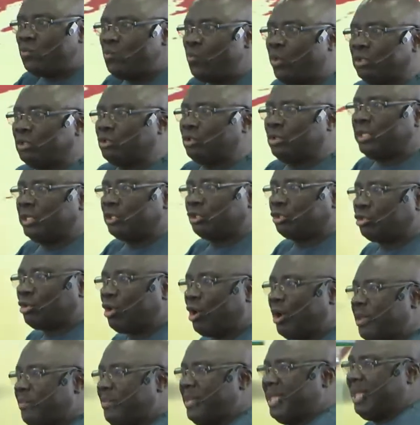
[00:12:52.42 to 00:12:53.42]
want to
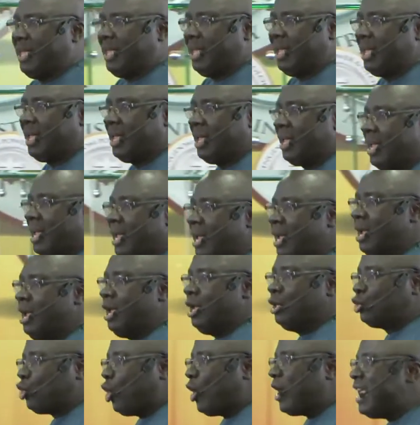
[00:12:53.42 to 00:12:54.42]
destroy me.
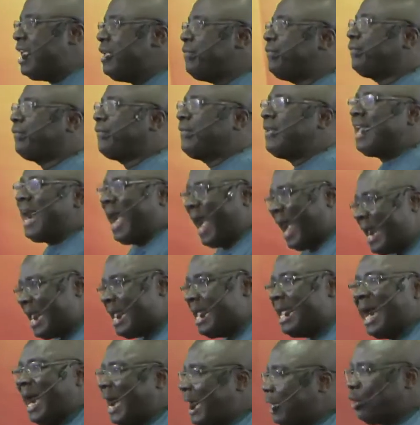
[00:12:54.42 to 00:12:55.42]
So if
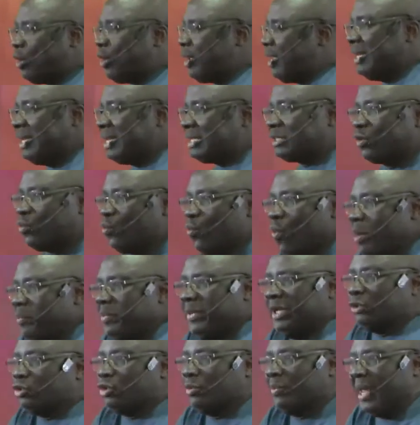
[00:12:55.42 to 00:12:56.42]
I, I know he doesn't want
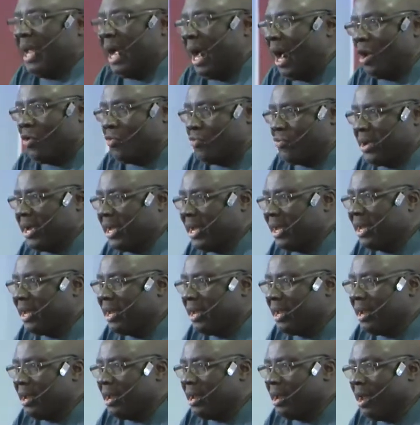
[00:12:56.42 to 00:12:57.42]
me to be hungry.
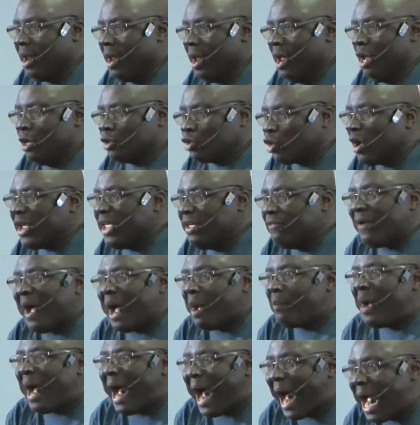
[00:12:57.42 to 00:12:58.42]
So if
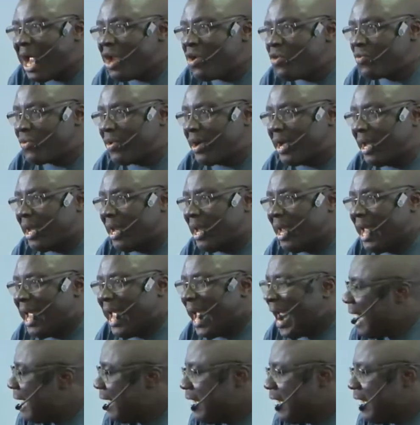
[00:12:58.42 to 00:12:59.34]
I'm hungry and